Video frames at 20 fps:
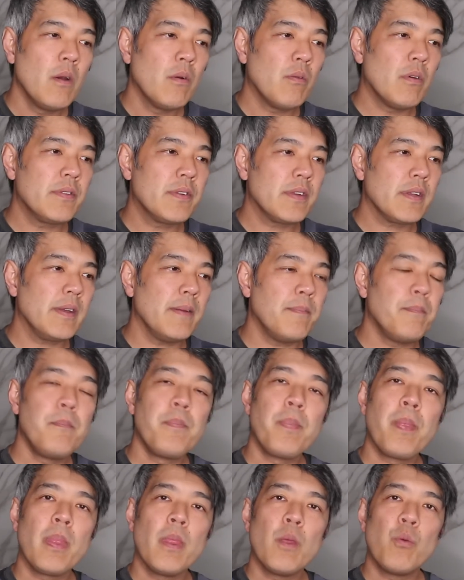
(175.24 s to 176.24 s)
once again,
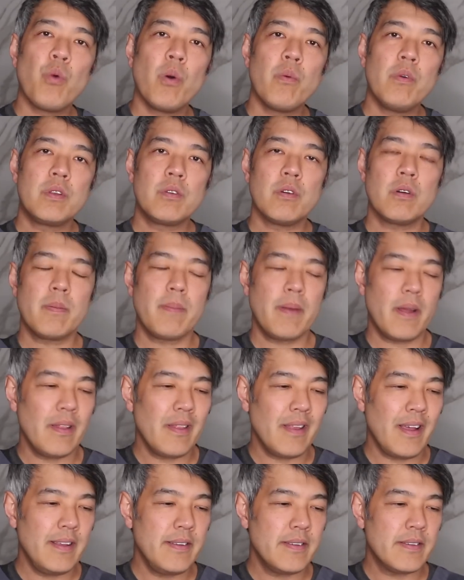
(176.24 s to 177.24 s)
when we talk
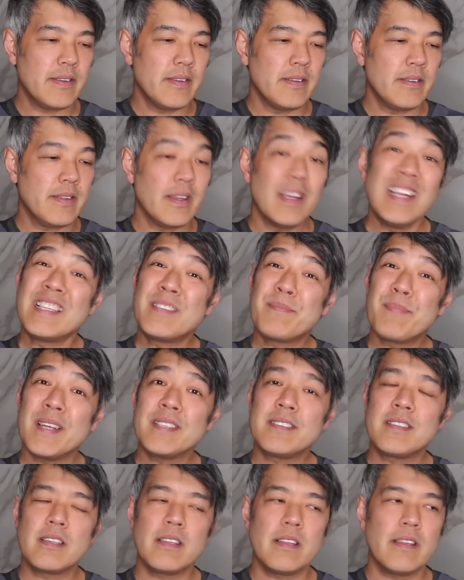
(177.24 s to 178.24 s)
about lasers, it's
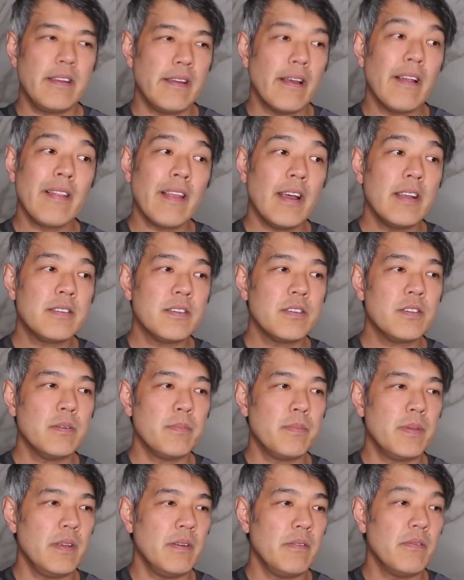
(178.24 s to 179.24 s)
basically, a laser
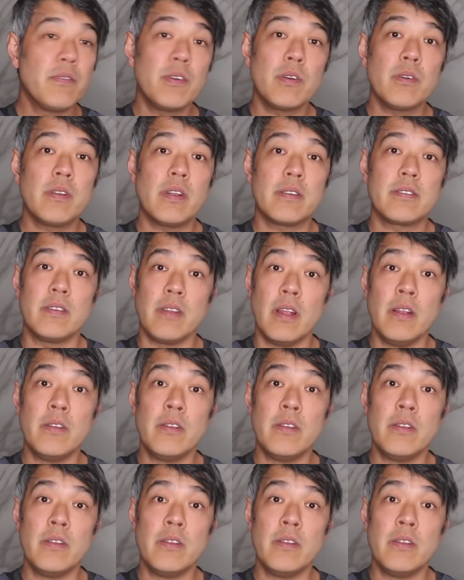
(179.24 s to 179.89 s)
should be viewed as an